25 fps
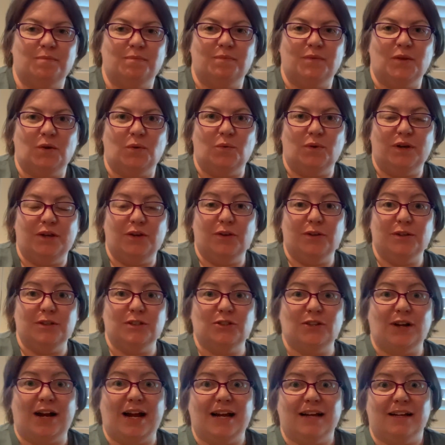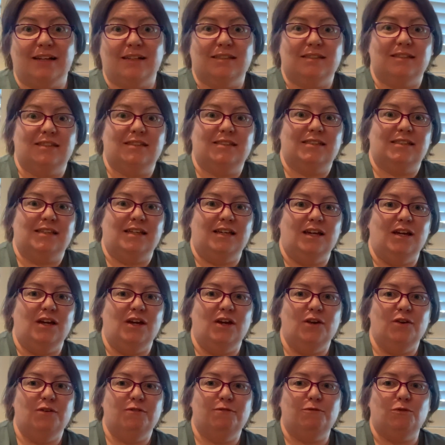audio tracks
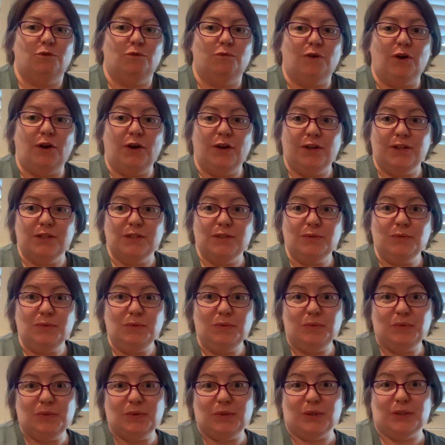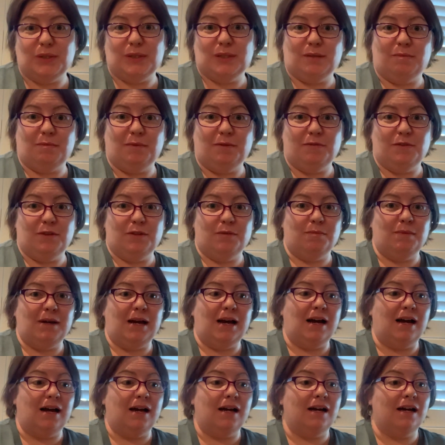for rehearsal. So some of them
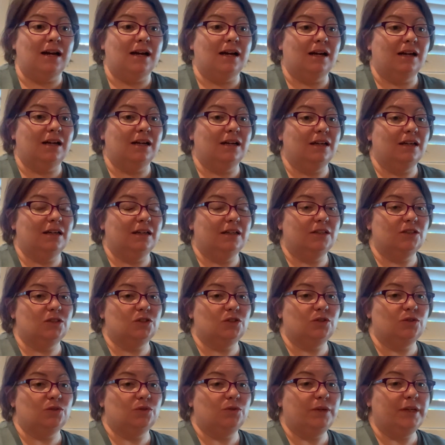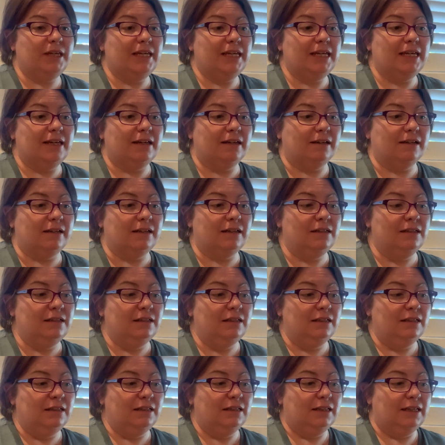are to hear
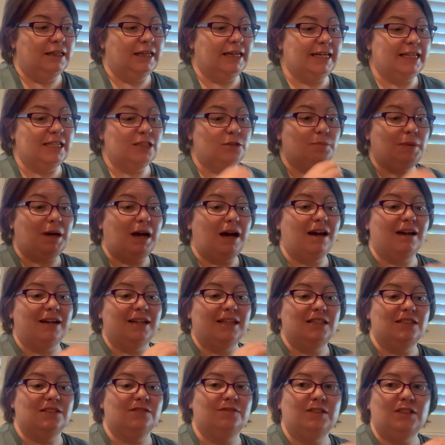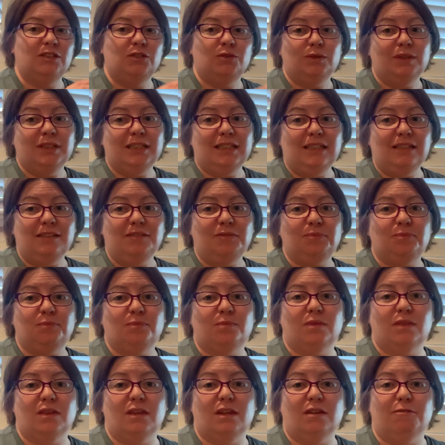each part individually
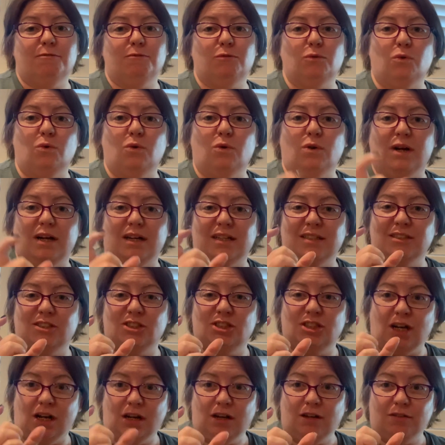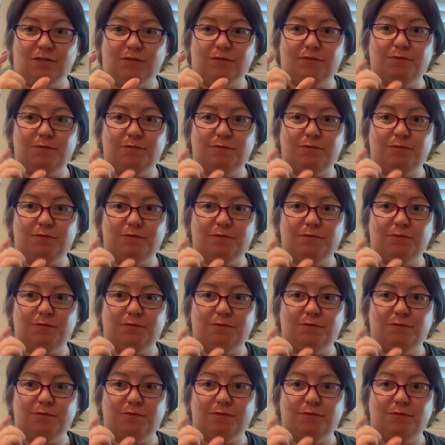for a chunk of